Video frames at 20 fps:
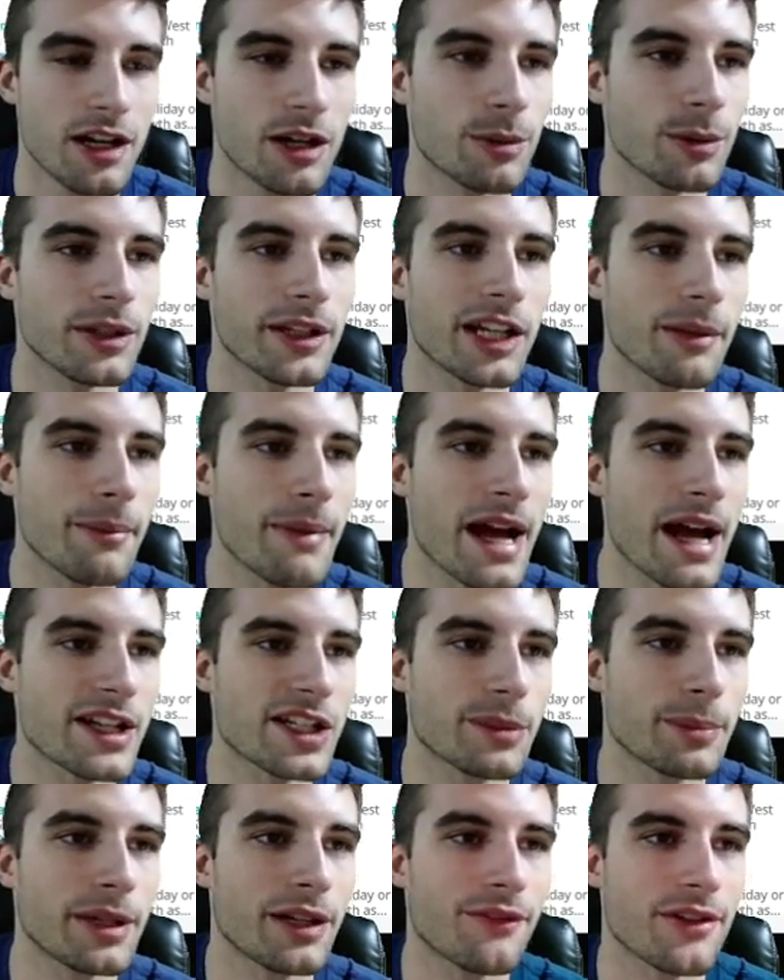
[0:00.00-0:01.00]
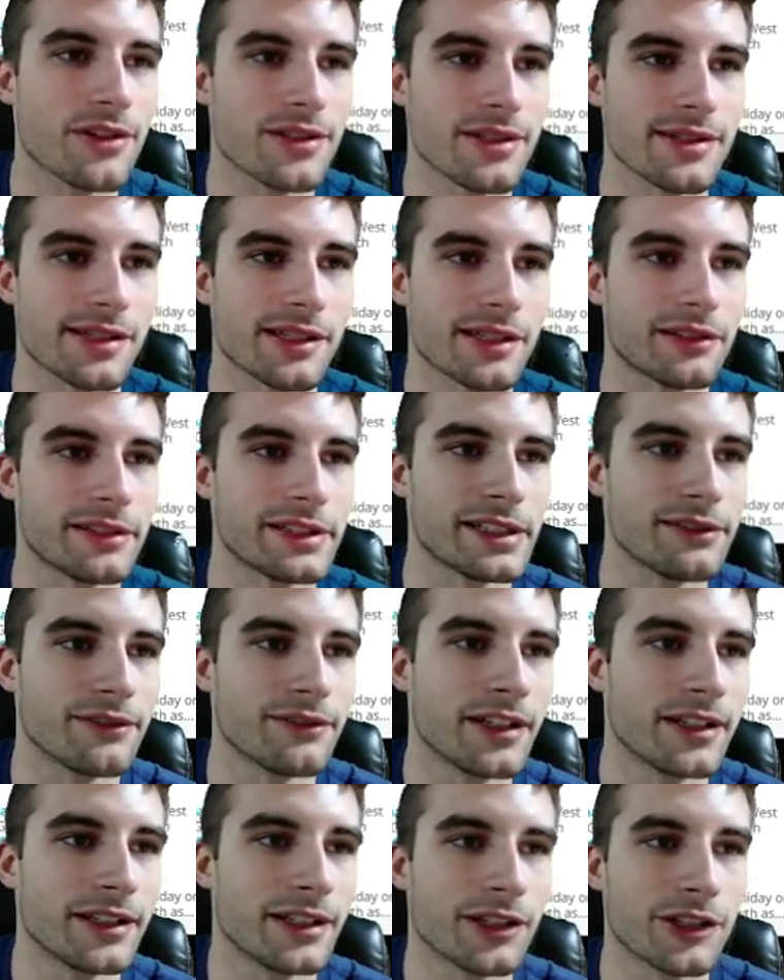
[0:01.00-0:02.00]
Really good matchup here versus
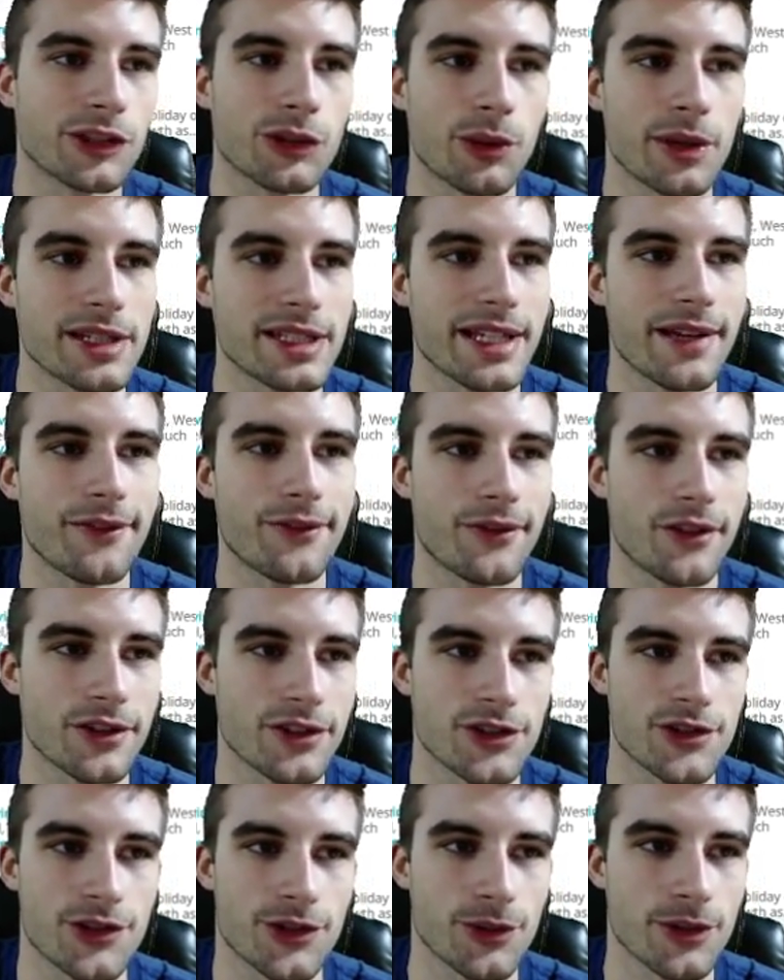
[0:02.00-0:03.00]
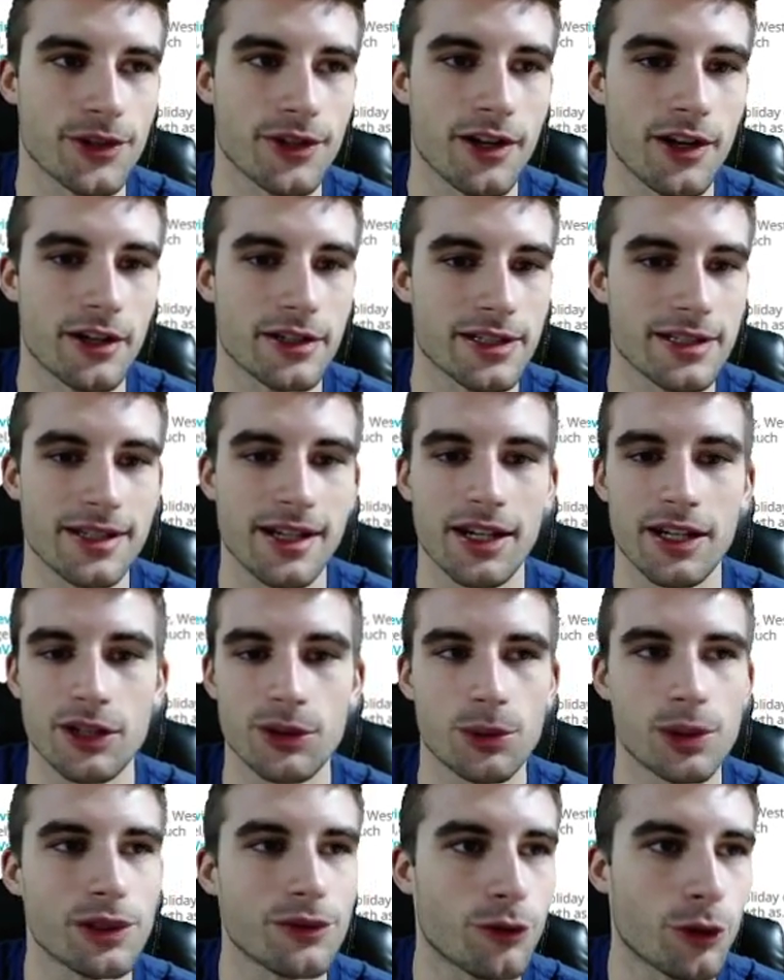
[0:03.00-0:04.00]
Cleveland. You know, 27th versus shooting guards. He's got a
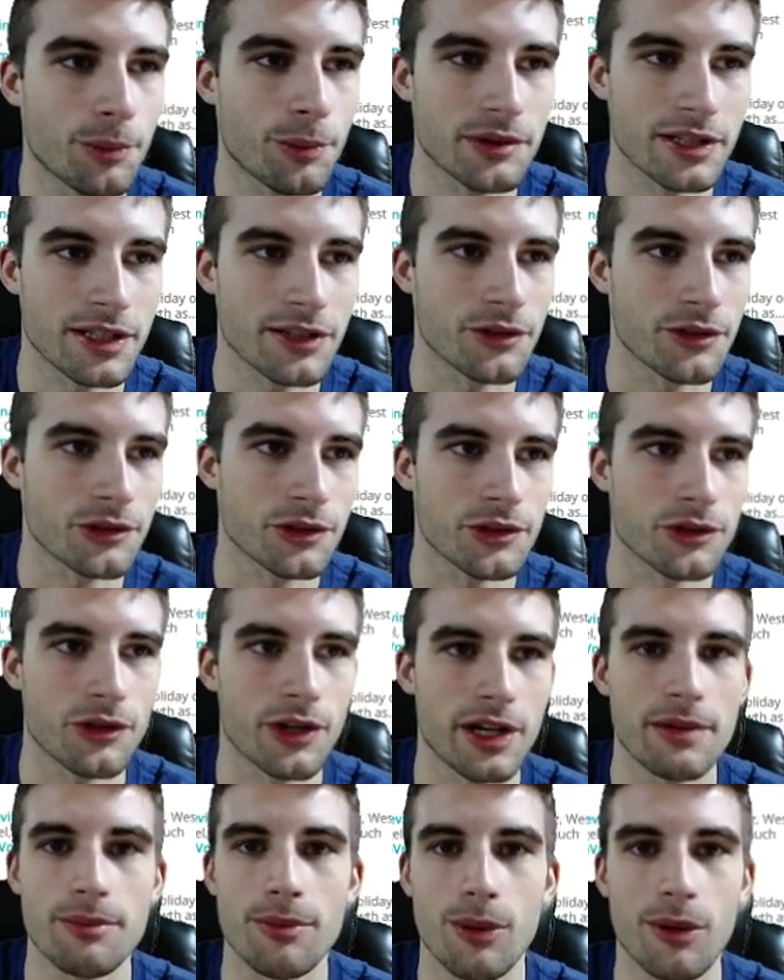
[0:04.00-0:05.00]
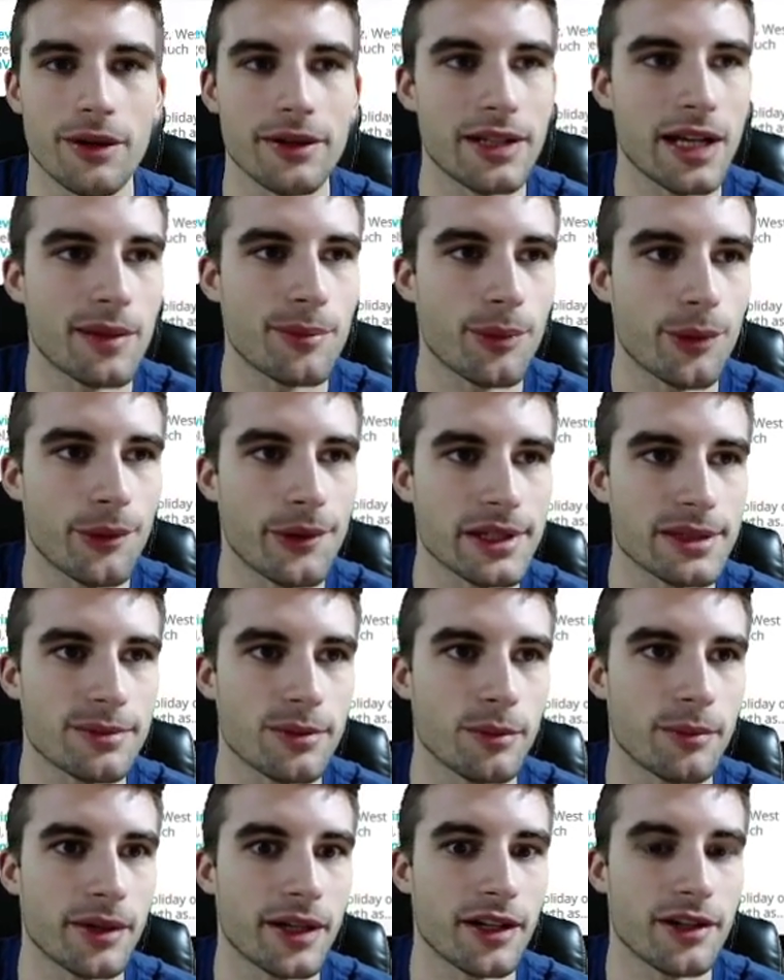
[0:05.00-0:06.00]
24% usage rate, 0.9 points
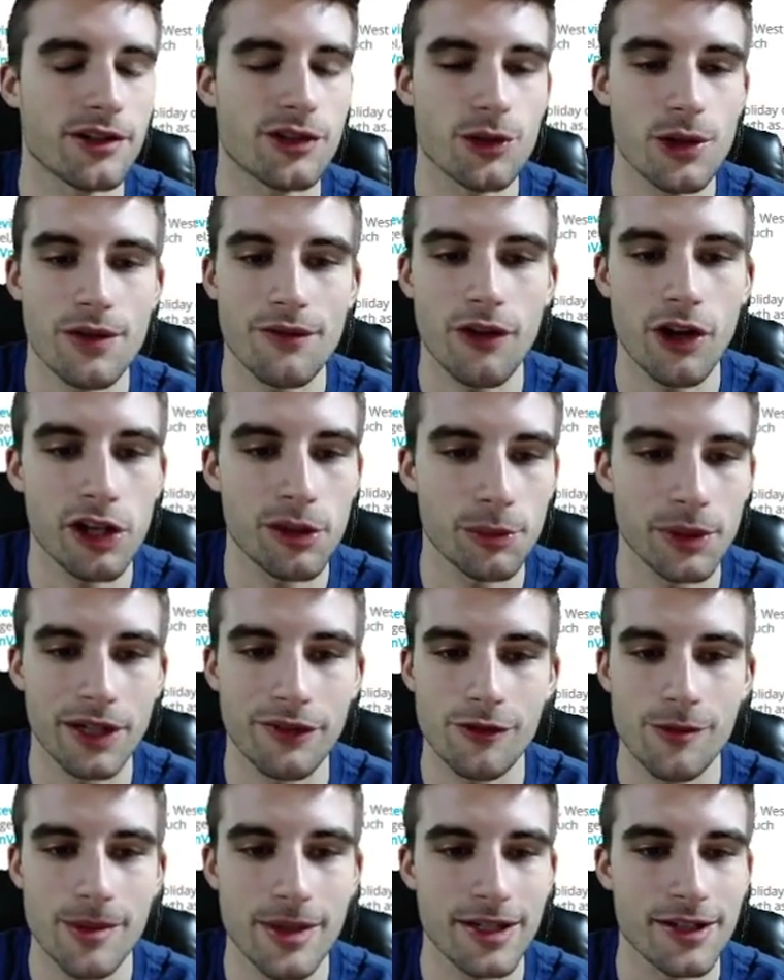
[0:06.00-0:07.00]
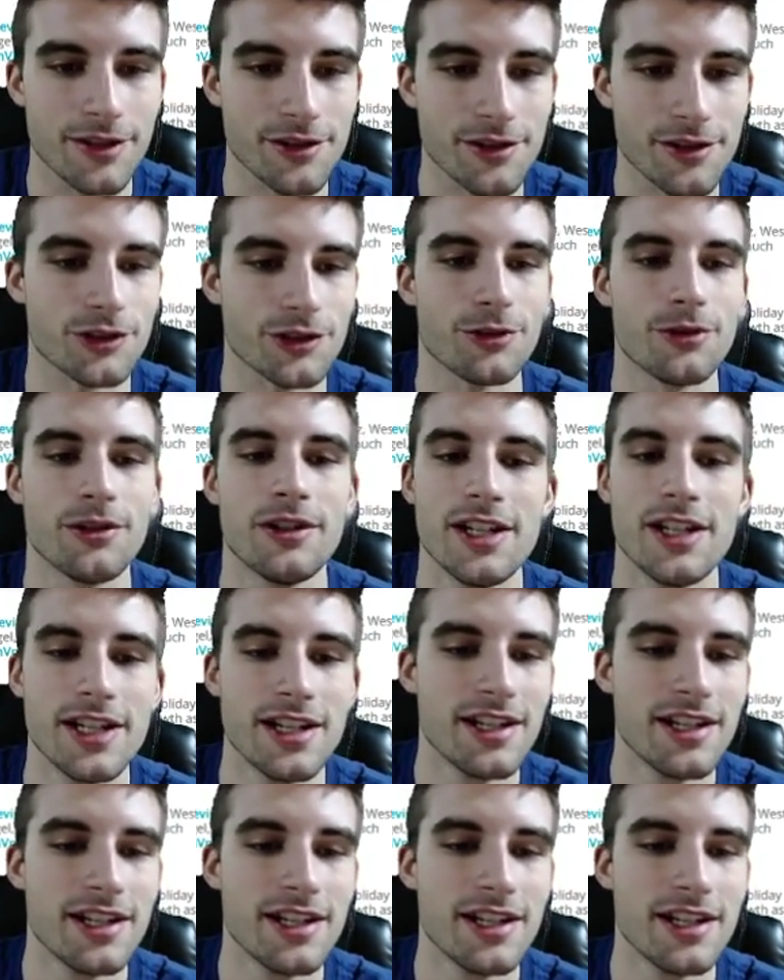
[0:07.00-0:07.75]
per minute. Shooting volume will never be an issue.